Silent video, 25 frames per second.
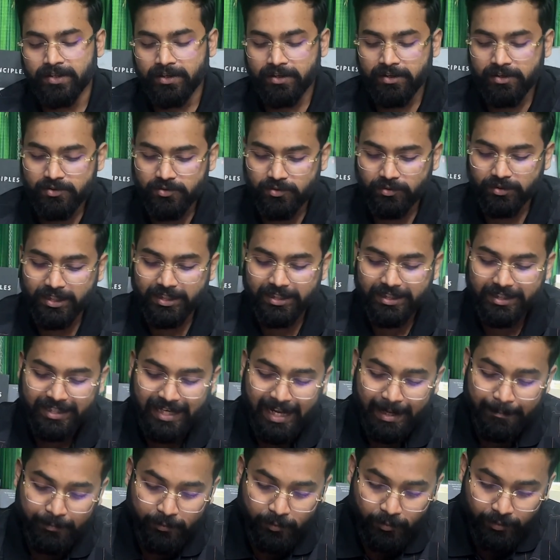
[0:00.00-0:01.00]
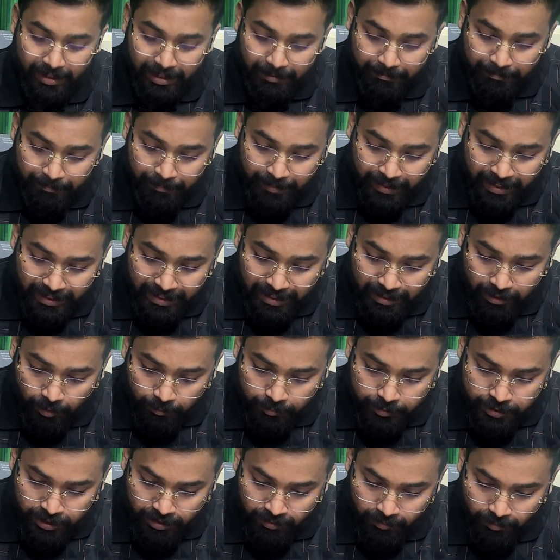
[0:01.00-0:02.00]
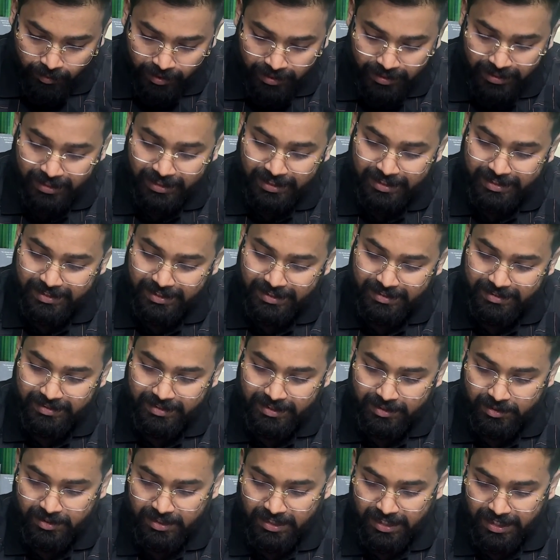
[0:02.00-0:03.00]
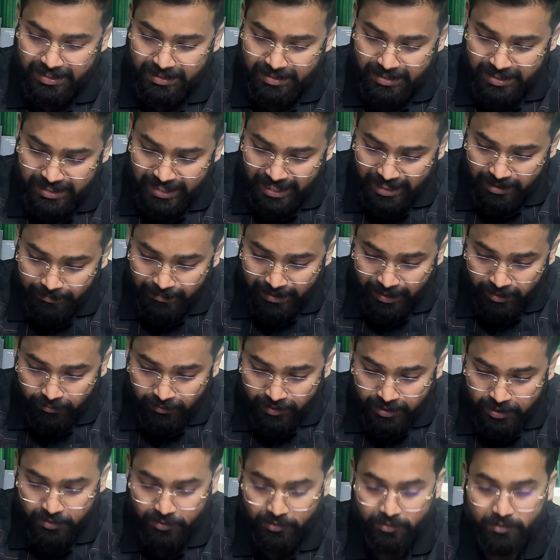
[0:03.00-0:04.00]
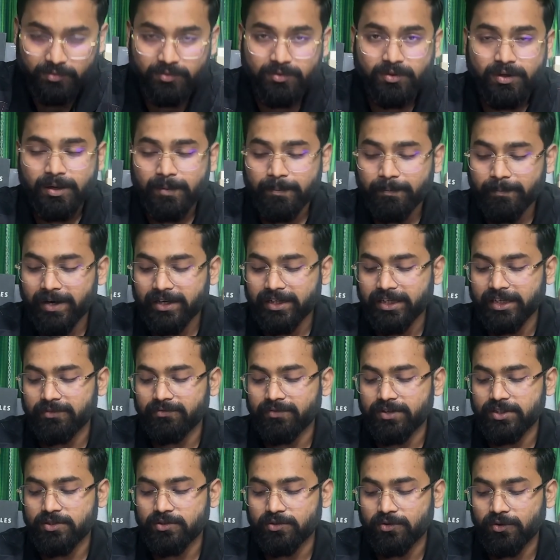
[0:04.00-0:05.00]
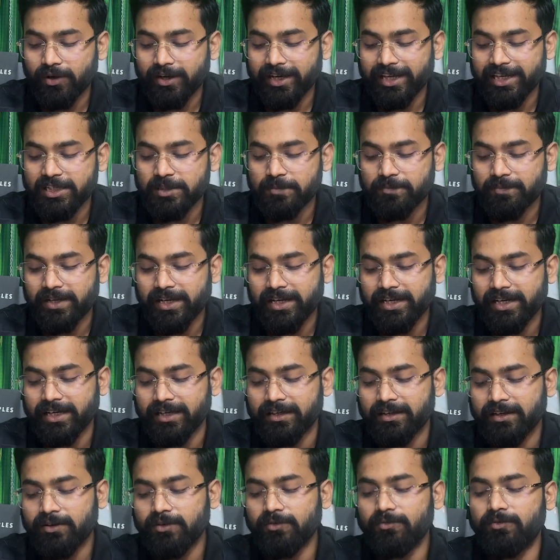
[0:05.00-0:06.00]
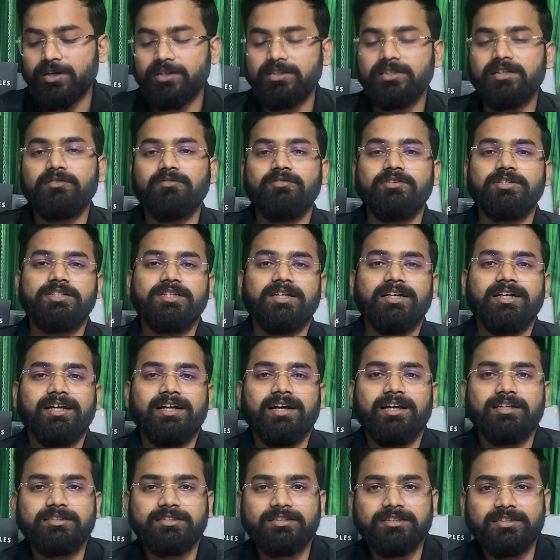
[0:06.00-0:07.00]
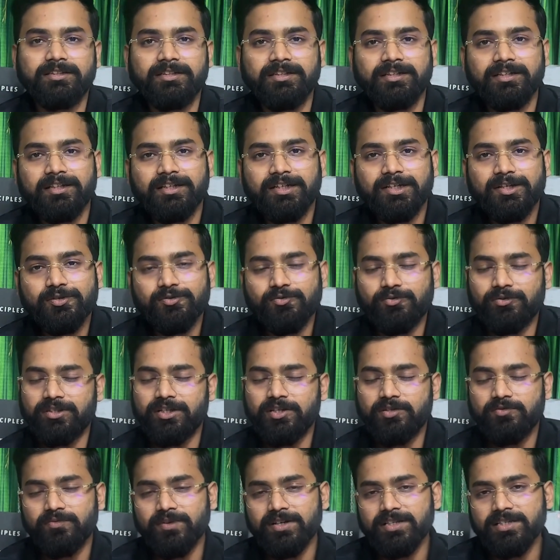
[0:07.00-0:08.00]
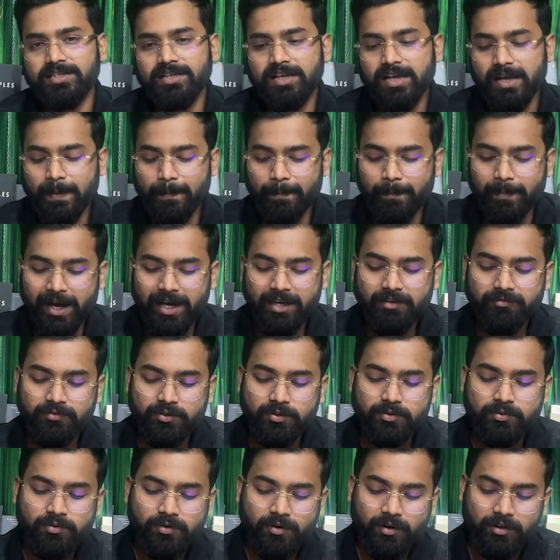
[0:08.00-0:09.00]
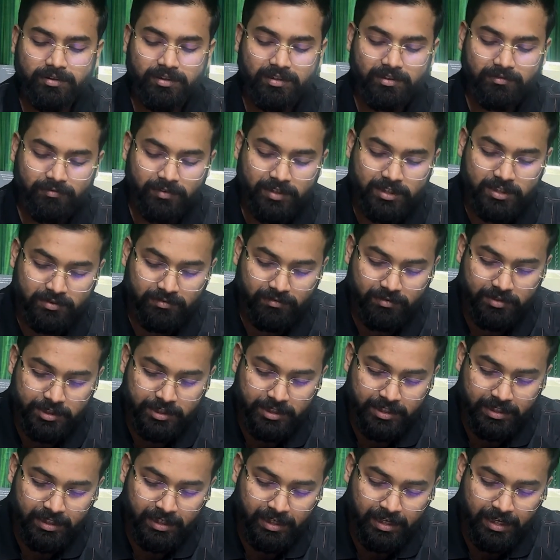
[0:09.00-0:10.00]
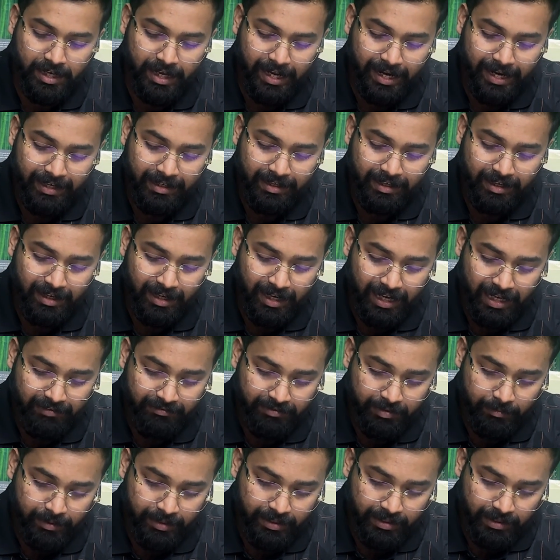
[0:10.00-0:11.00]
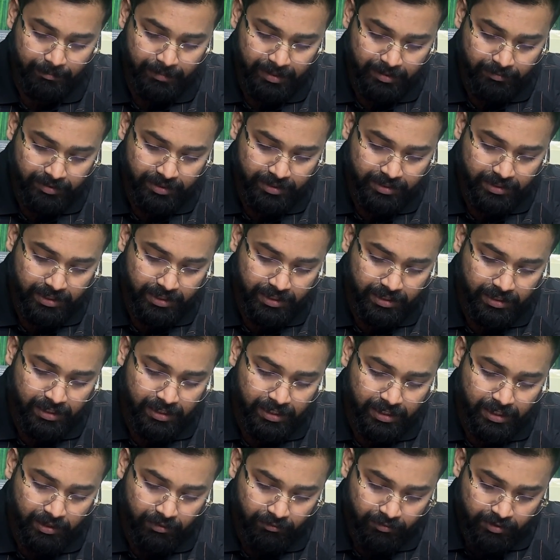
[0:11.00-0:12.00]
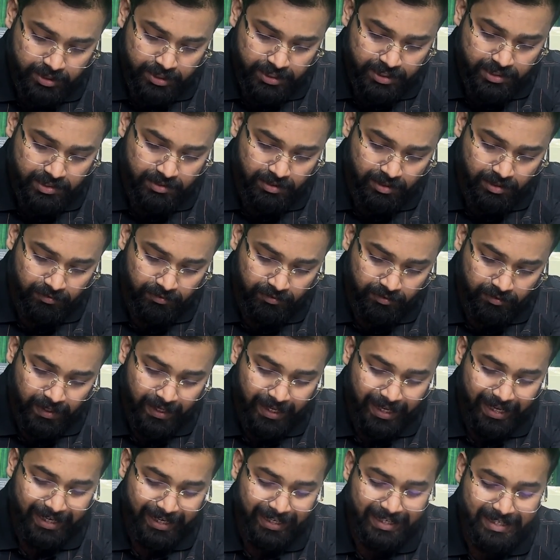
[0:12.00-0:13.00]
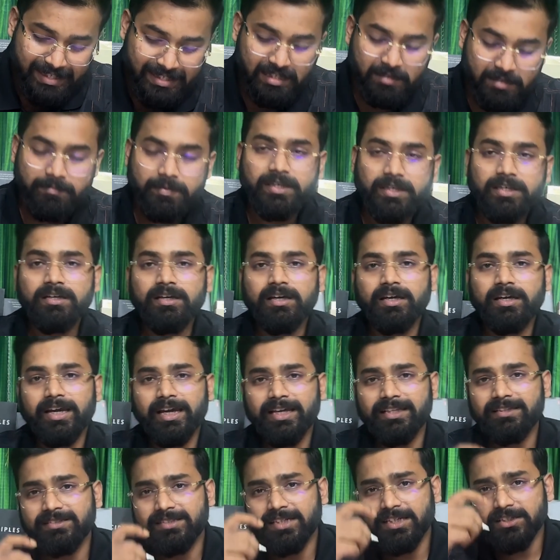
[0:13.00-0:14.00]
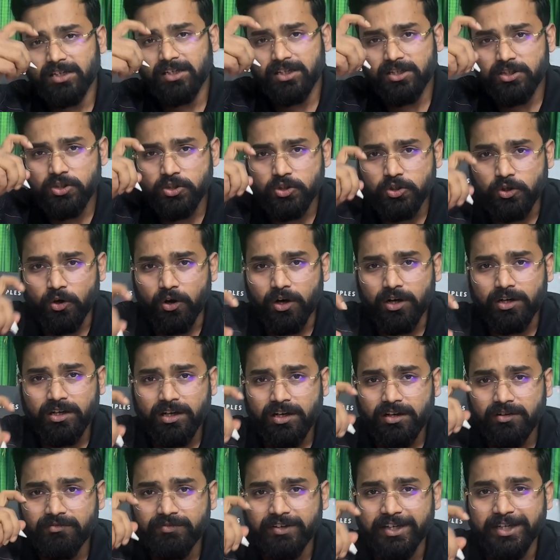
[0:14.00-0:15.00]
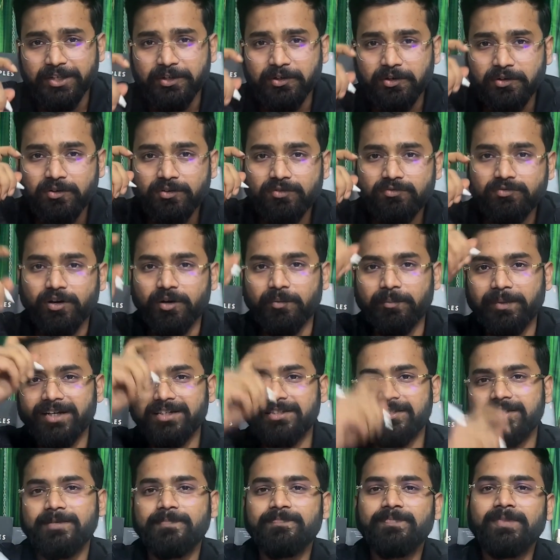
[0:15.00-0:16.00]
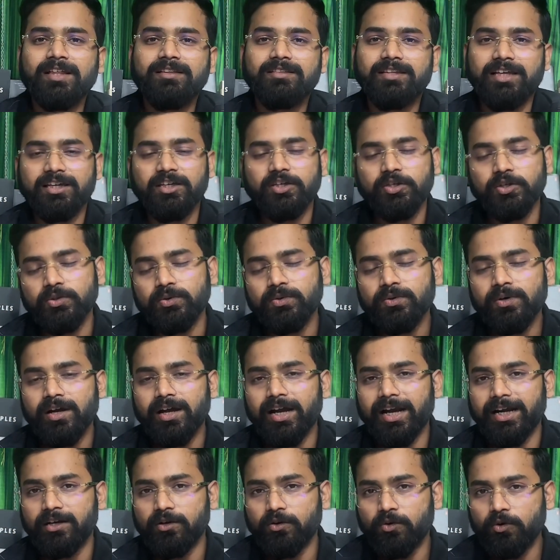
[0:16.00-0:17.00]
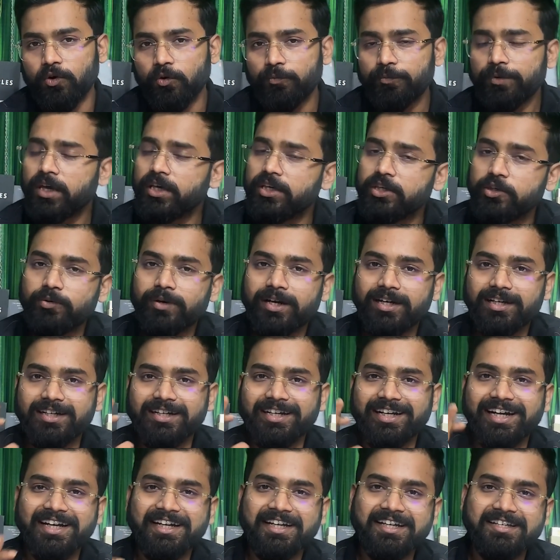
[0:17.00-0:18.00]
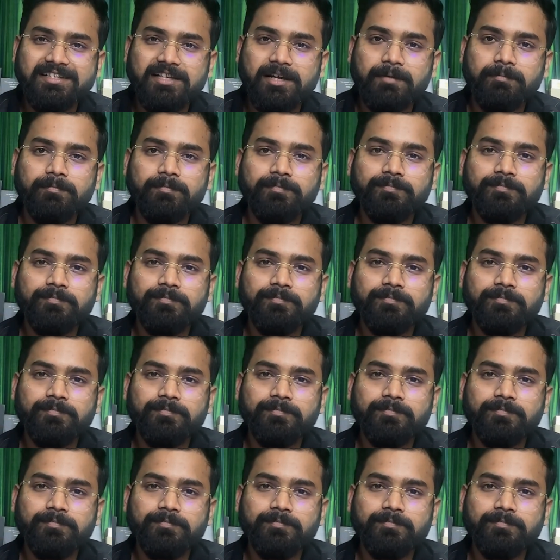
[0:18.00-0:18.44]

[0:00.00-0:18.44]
So the trap could have been in option 1, since this statement was true, but it was not explaining what the question had asked. So this was my view on the first question, and I will be coming with the questions of NSEB in such short video formats. Thank you, and hope you had a great exam.